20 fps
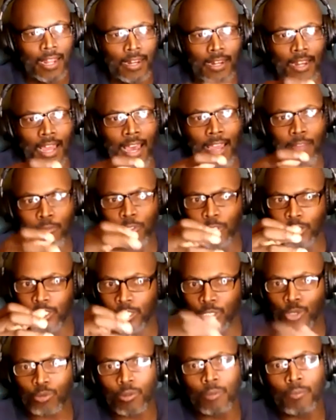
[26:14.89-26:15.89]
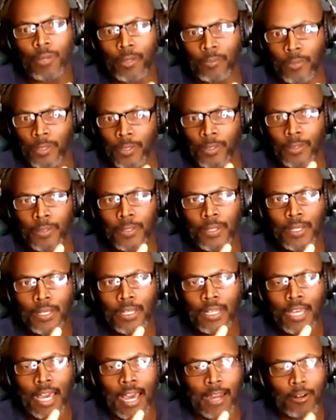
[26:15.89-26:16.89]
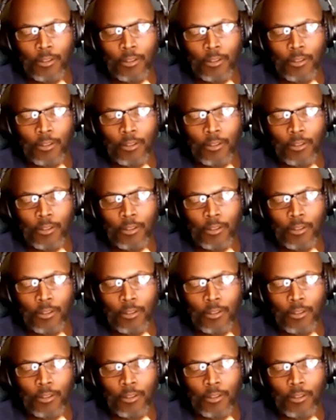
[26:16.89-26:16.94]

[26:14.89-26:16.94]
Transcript: And just remember,